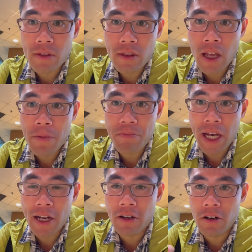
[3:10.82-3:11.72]
Not
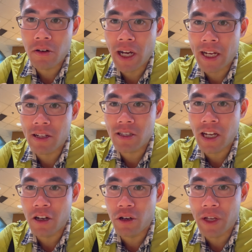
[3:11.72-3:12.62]
bad at all. I can
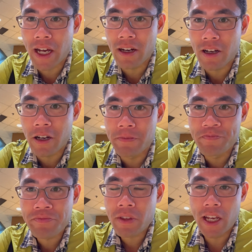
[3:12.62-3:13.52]
tell that
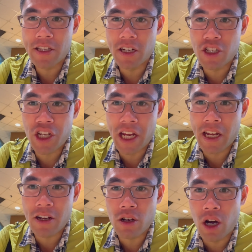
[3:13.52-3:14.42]
it's a
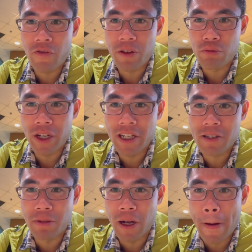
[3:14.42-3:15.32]
chain coffee place,
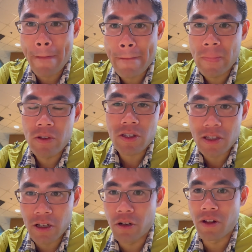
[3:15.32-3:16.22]
but
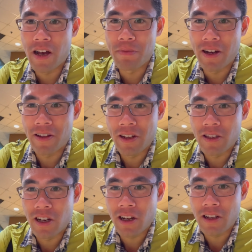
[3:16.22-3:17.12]
still a lot better than
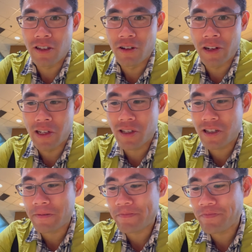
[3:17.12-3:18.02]
Dunkin' Donuts.
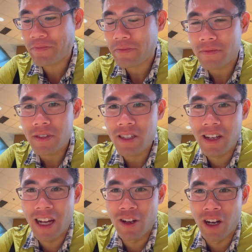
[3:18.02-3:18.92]

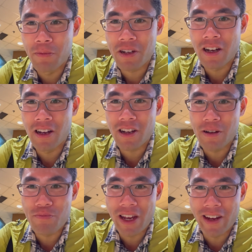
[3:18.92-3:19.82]
I know I'm
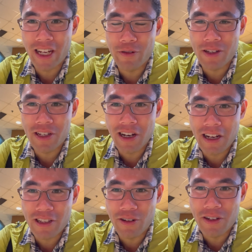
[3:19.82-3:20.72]
comparing it with
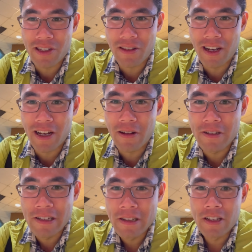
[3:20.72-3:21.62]
Dunkin' Donuts a lot.
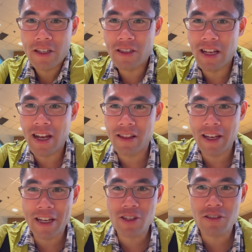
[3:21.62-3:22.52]
It's not
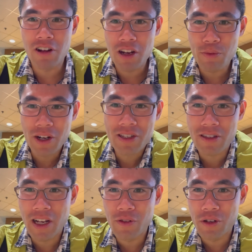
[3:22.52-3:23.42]
like Starbucks
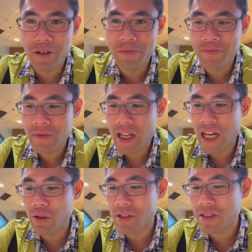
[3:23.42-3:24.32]
level.
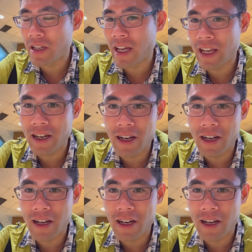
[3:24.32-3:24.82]
I would say